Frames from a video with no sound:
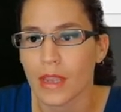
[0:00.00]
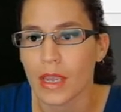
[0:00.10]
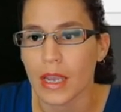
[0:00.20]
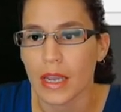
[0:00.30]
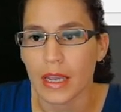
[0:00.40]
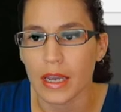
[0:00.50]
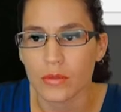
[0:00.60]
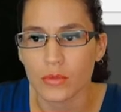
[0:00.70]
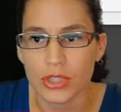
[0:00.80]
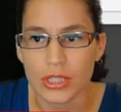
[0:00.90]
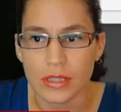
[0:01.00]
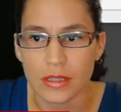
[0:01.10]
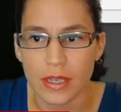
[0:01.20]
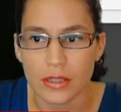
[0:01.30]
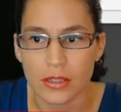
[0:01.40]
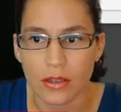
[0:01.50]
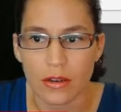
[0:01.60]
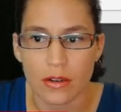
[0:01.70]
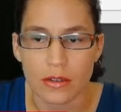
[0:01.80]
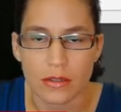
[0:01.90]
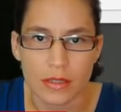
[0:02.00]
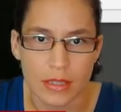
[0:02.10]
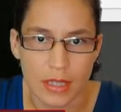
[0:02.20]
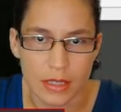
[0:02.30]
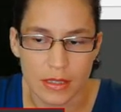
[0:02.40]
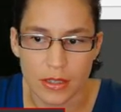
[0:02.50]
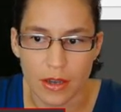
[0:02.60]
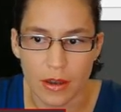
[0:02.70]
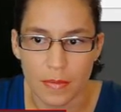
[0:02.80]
and we'll just select our desktop.